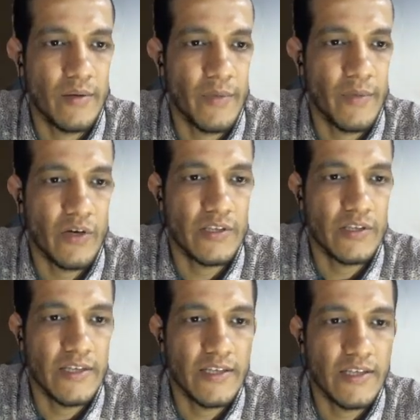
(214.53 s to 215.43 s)
because
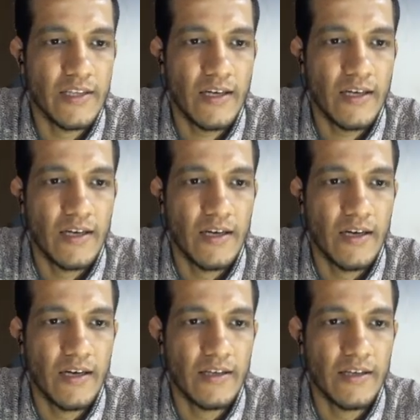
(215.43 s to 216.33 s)

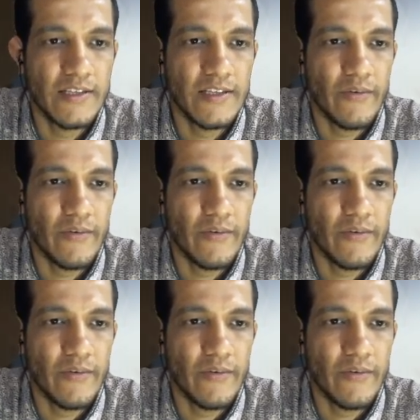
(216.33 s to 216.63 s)
this is